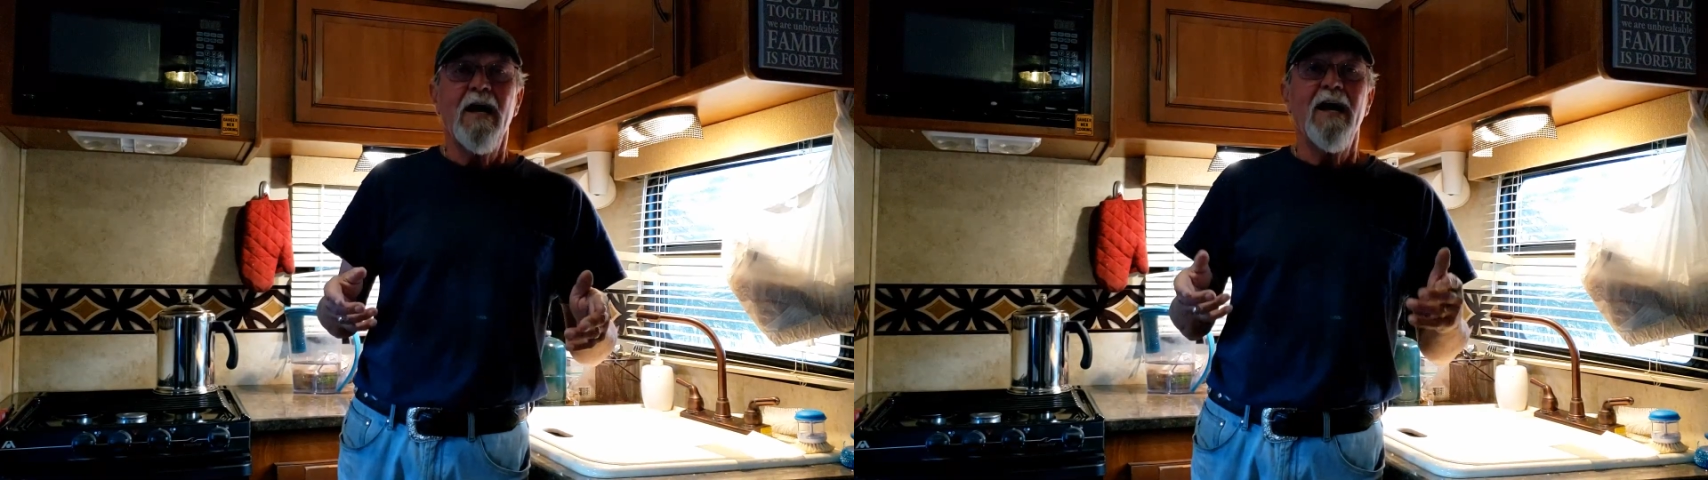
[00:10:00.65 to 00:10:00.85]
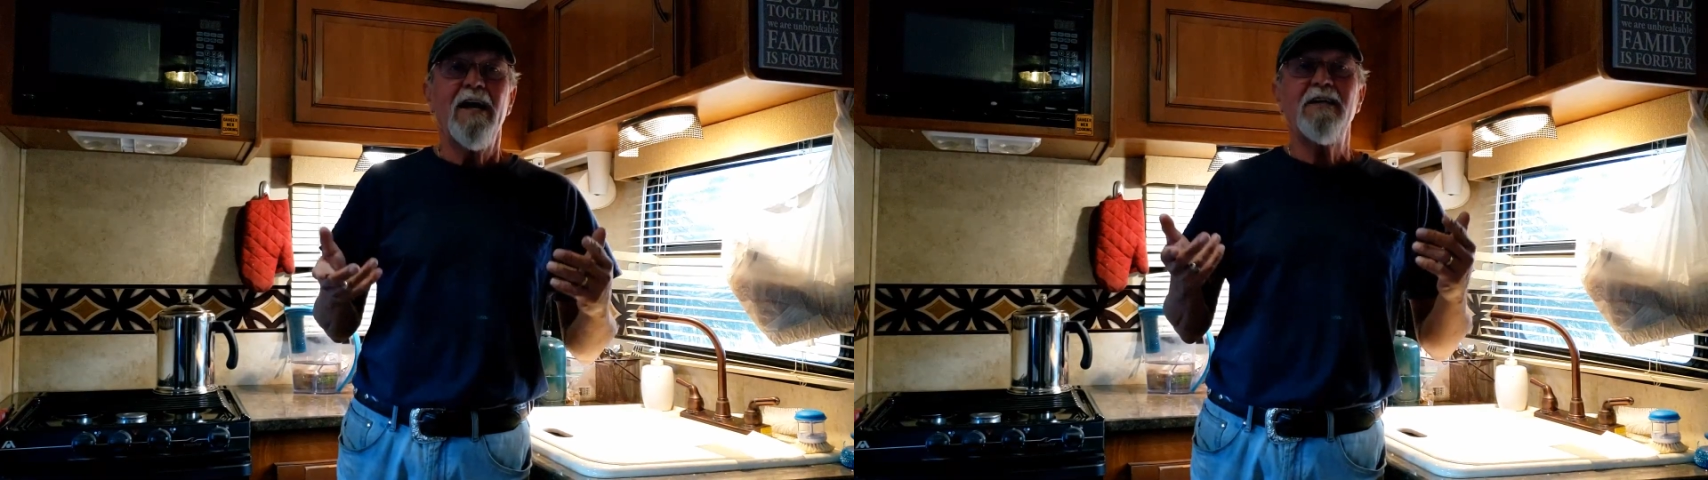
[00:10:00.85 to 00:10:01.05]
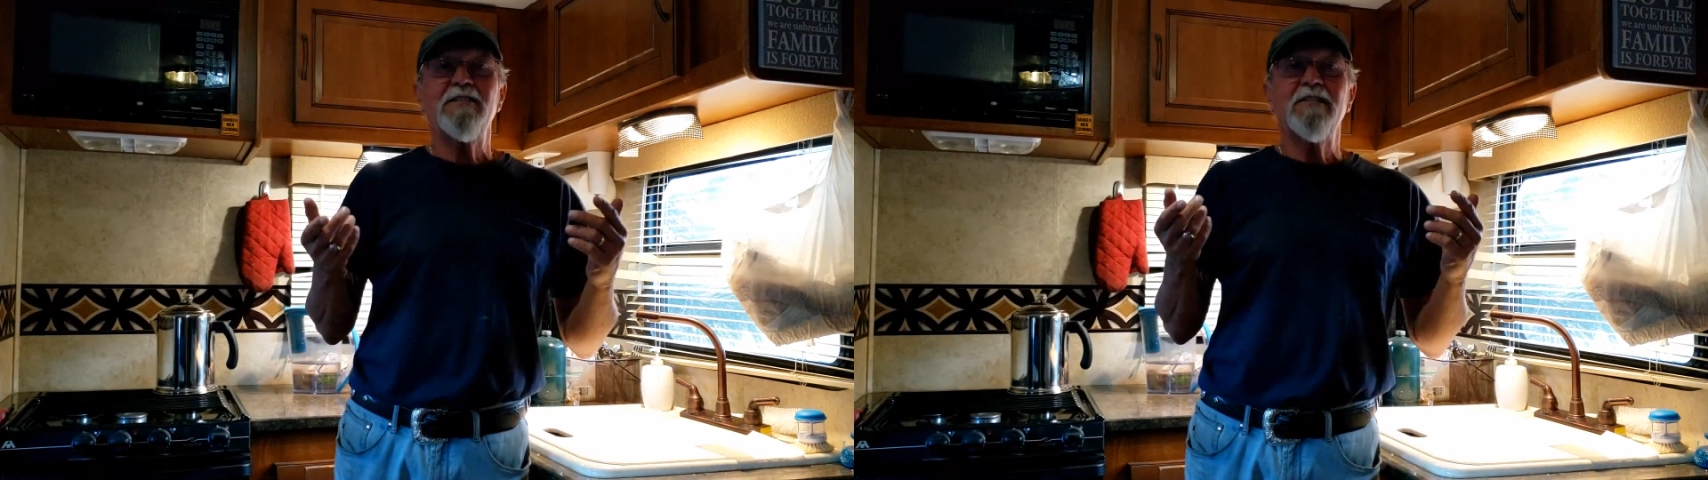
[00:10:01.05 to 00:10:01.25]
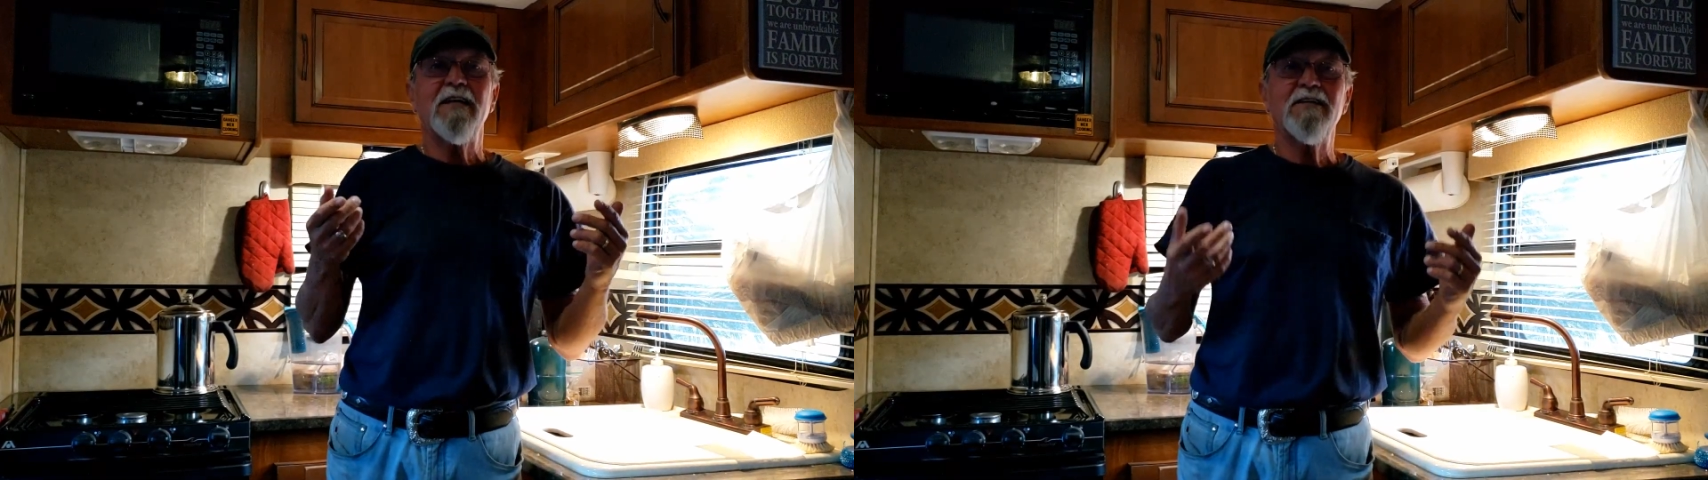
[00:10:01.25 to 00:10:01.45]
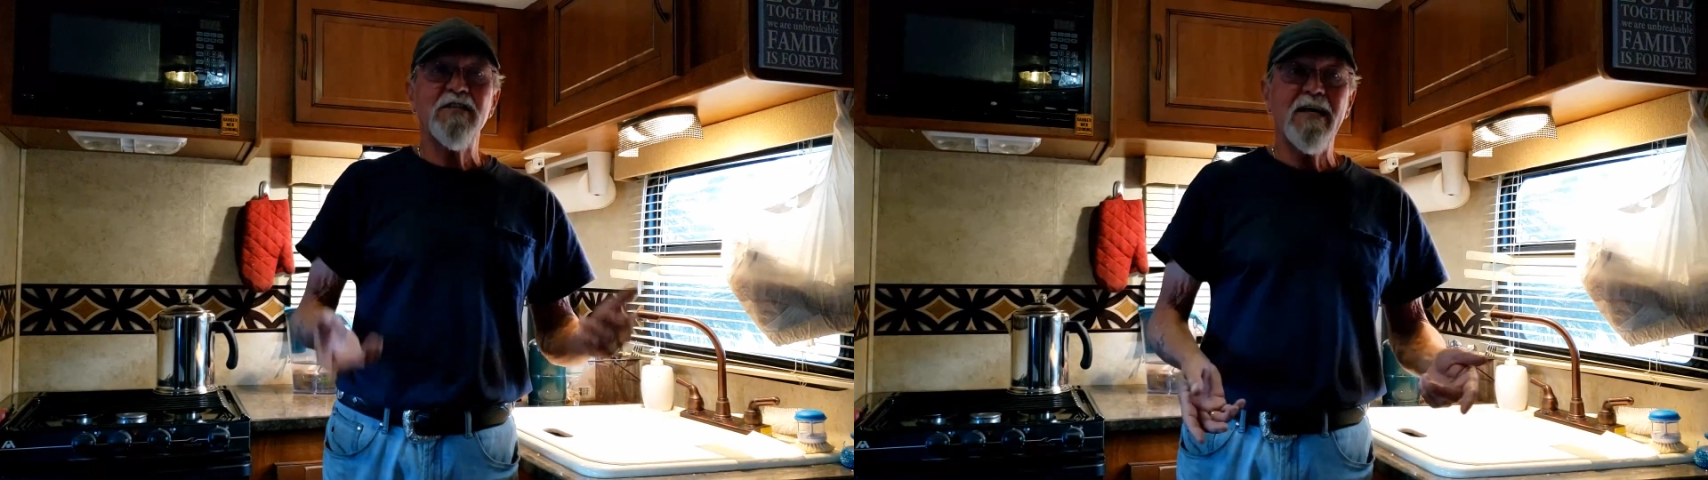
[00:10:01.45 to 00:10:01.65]
As an
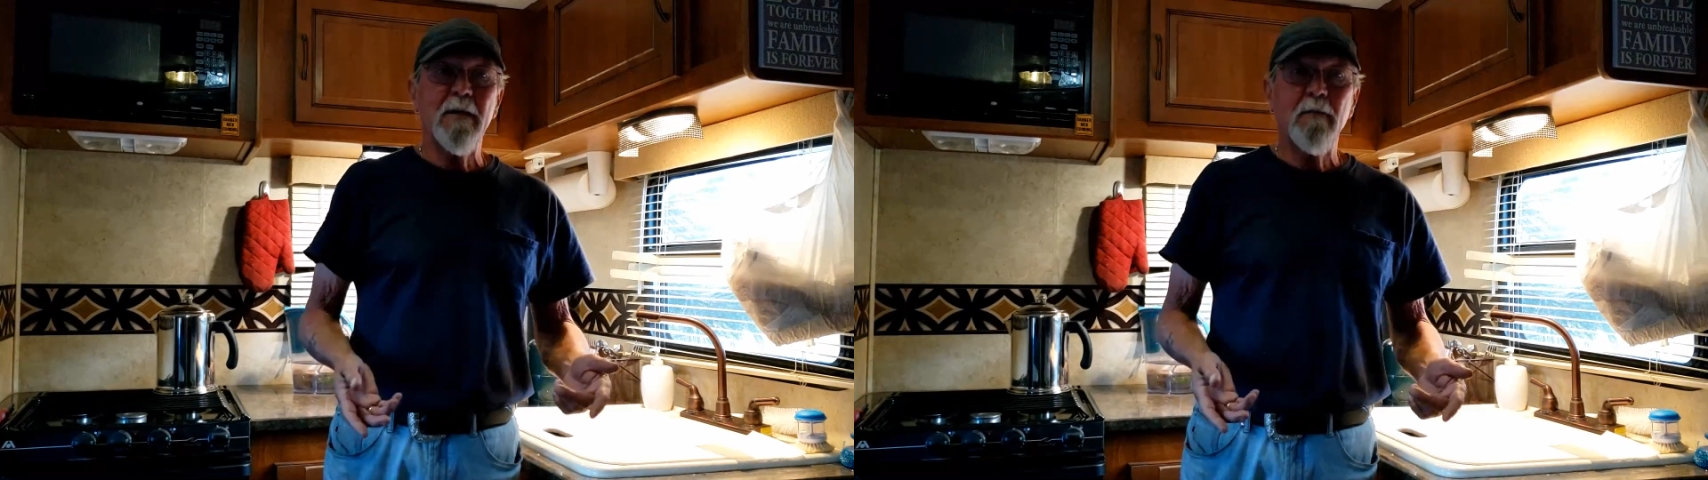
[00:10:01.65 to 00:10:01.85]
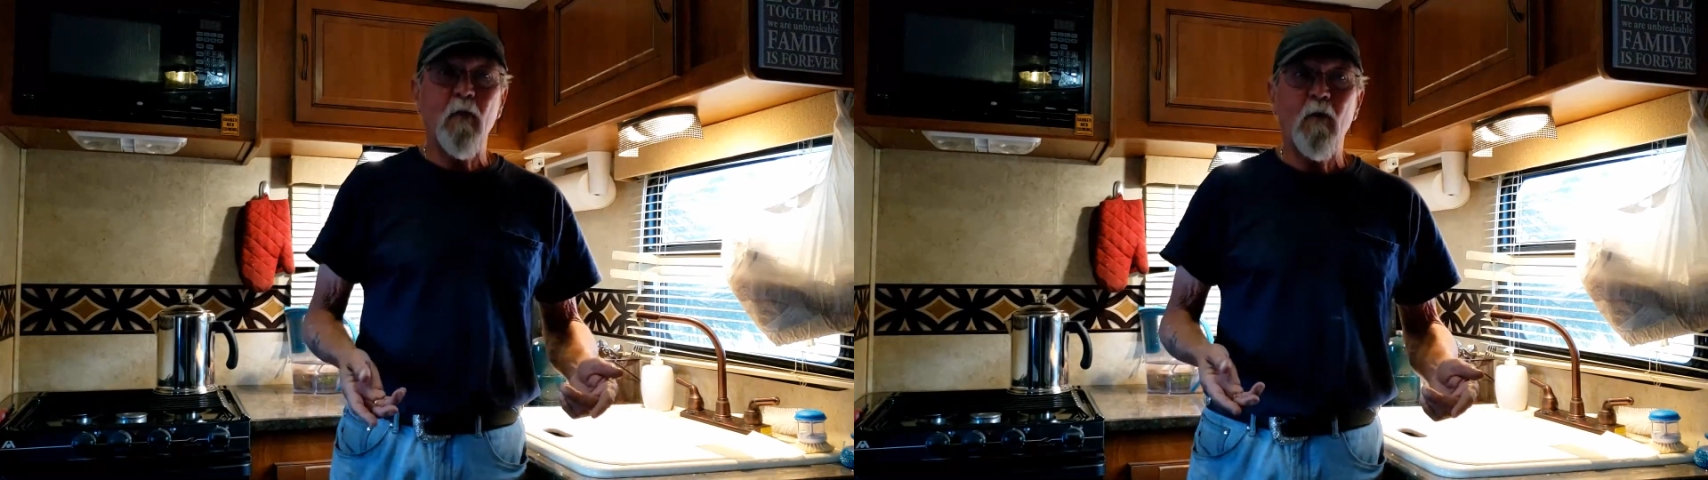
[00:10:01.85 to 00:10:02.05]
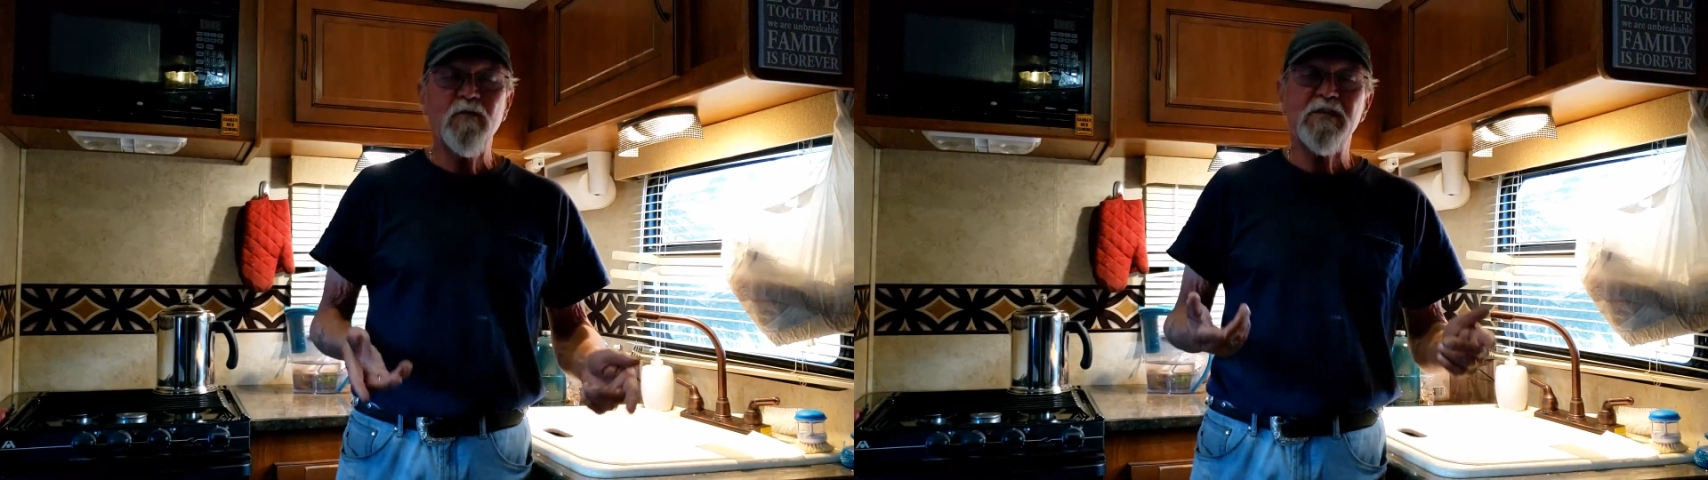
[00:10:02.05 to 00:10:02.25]
example,